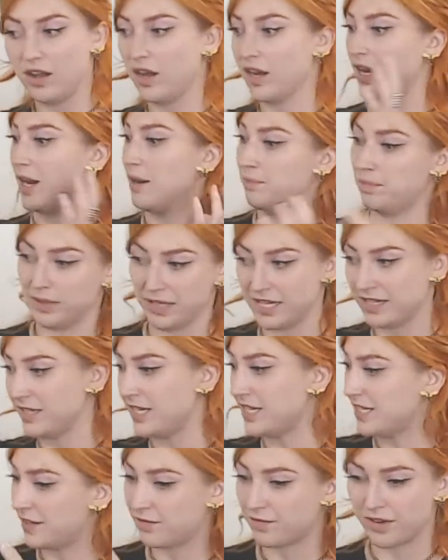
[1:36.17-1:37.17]

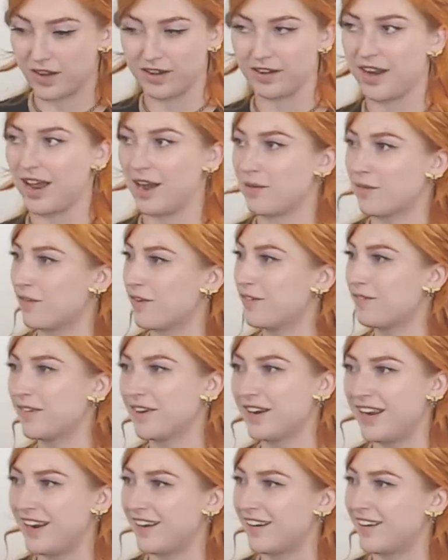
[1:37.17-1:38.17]
Completely different. Now we're over
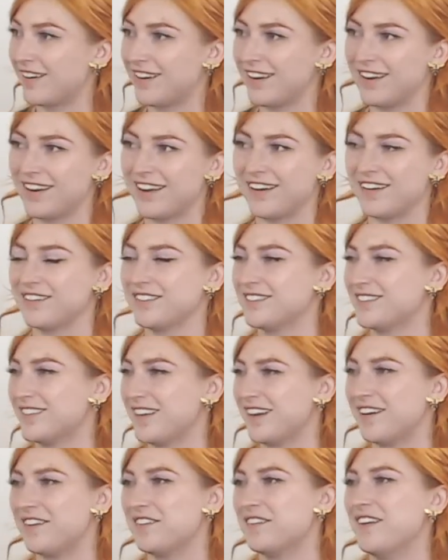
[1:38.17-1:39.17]
here. You know,
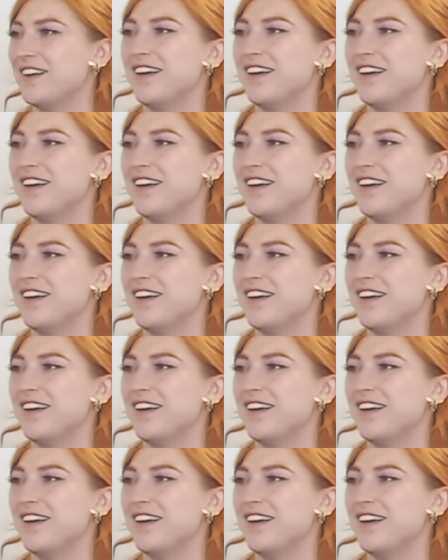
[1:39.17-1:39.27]
so